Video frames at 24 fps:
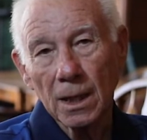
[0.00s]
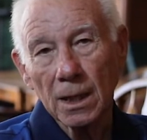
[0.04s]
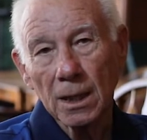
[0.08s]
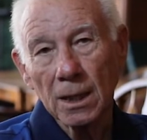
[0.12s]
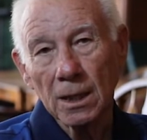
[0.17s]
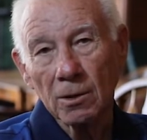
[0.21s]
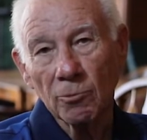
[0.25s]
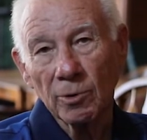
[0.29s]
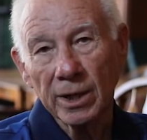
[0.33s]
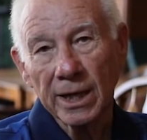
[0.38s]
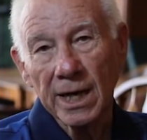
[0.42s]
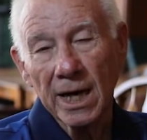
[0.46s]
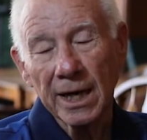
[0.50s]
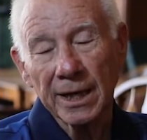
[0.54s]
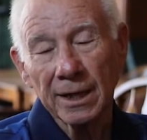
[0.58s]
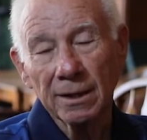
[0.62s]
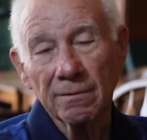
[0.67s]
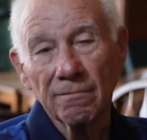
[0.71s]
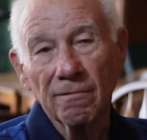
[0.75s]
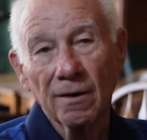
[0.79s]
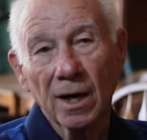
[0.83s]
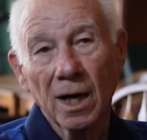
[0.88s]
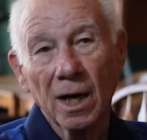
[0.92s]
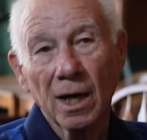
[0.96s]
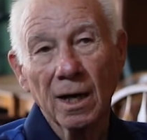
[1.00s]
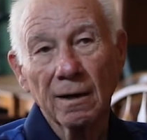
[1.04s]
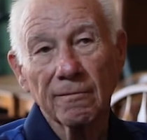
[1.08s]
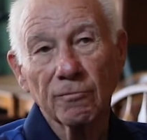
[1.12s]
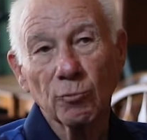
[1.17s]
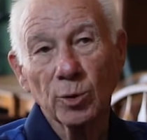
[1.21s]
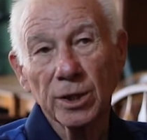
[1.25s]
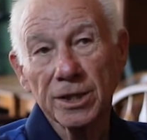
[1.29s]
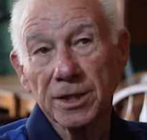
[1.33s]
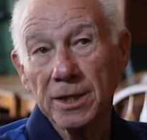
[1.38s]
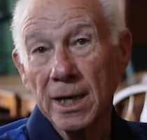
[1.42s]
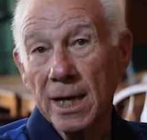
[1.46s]
We got involved
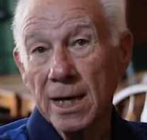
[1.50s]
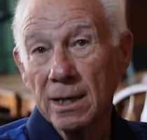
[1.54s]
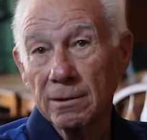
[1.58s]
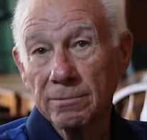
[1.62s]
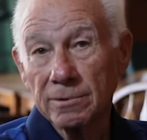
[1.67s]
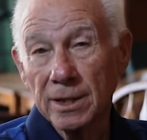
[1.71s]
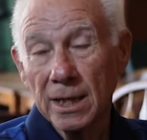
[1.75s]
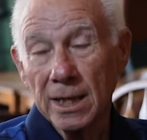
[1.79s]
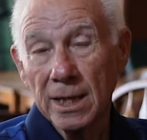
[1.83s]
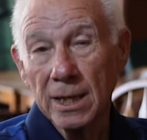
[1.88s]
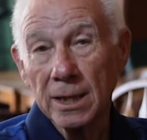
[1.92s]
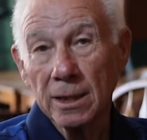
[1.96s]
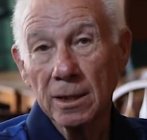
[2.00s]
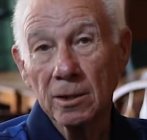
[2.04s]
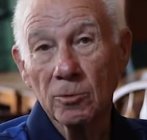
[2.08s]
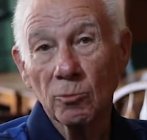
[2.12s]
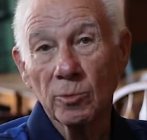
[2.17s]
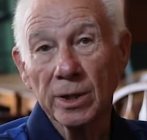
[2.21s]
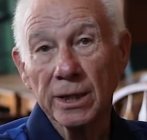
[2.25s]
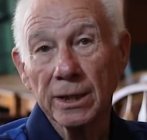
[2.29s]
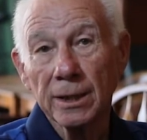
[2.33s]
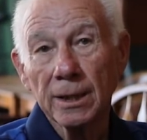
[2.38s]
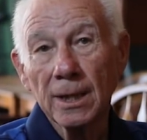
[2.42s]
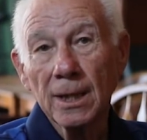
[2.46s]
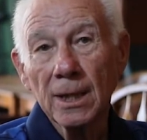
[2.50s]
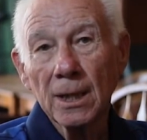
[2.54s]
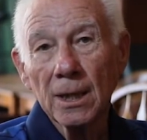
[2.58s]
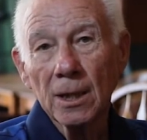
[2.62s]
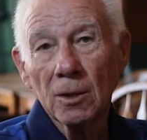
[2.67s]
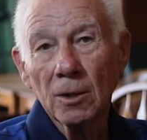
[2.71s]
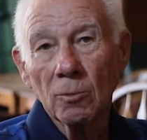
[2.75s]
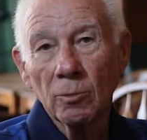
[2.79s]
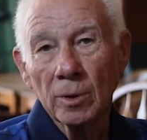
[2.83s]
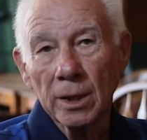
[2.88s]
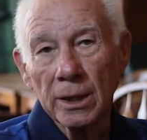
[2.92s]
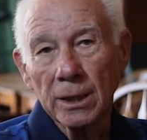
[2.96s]
with downtown.
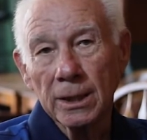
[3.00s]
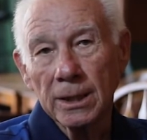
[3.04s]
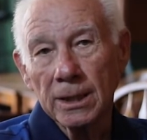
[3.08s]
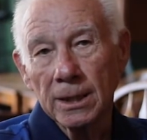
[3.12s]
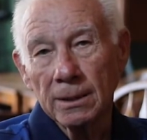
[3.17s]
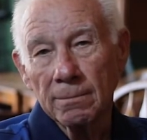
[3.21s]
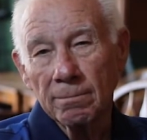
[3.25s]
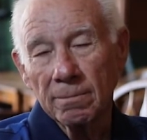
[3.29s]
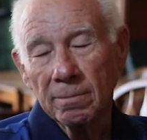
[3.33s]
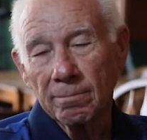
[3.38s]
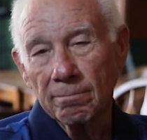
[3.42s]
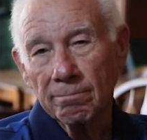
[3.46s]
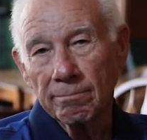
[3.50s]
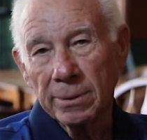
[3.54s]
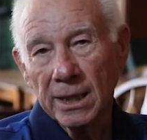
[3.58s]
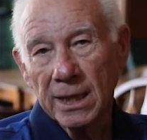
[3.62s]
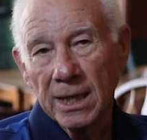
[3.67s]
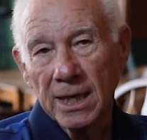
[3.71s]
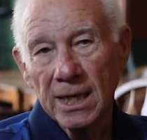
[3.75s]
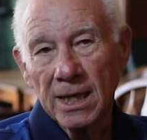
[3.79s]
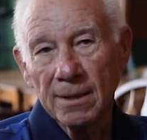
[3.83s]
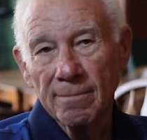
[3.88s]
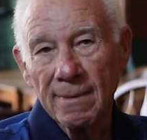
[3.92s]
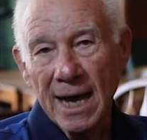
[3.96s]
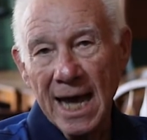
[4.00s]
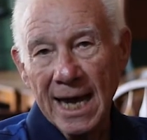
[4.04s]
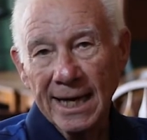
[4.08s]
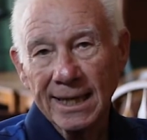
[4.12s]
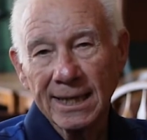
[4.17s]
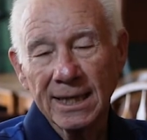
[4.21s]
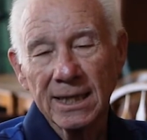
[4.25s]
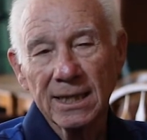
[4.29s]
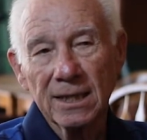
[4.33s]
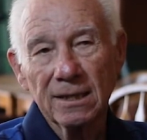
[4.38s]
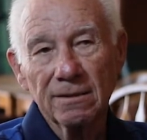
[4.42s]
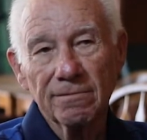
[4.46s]
We became
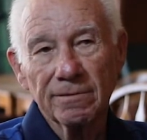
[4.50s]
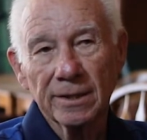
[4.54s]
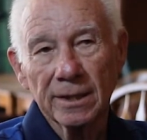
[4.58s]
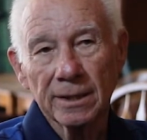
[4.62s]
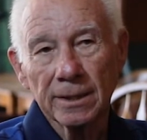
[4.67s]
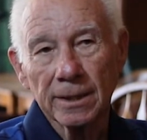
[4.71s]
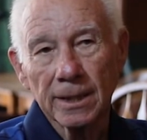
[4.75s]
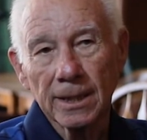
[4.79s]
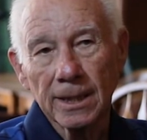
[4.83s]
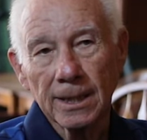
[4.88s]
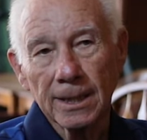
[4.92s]
active in